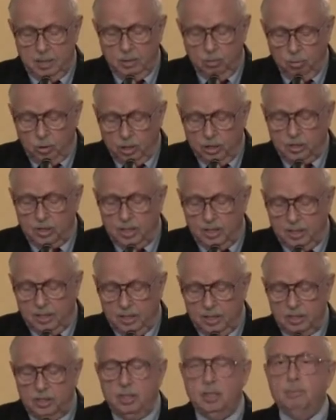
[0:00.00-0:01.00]
Wilson
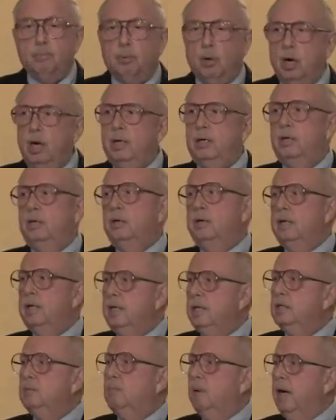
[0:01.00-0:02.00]
enlisted a partner
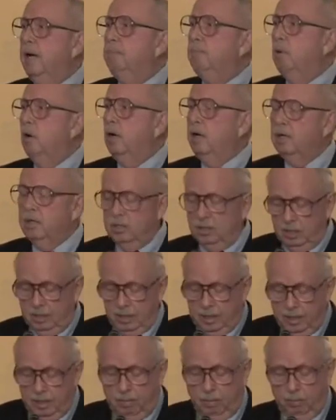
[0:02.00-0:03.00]
in his
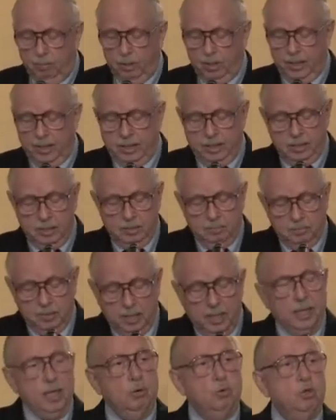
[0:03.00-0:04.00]
bipartisan enterprise.
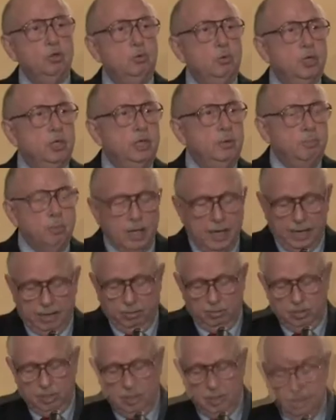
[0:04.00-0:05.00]
He was Willie
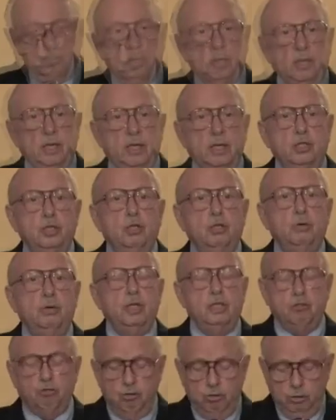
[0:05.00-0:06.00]
Brown. The issue
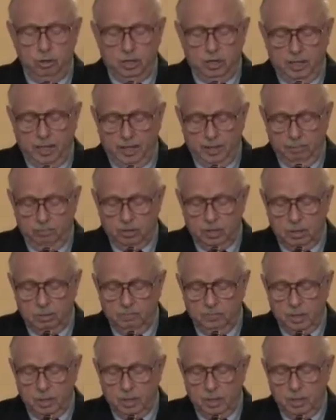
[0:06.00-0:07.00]
is food stamps.
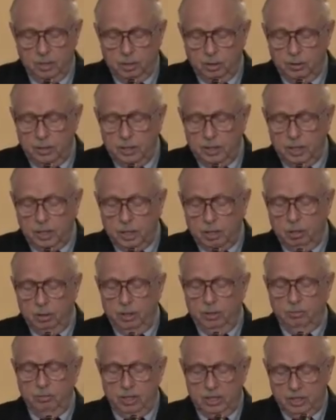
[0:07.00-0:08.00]
During the
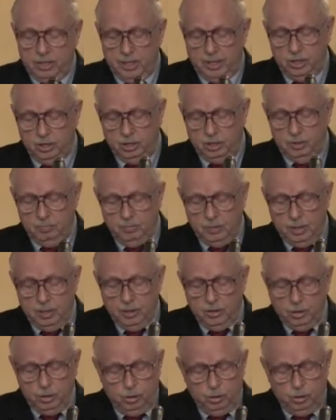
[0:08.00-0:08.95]
current recession, the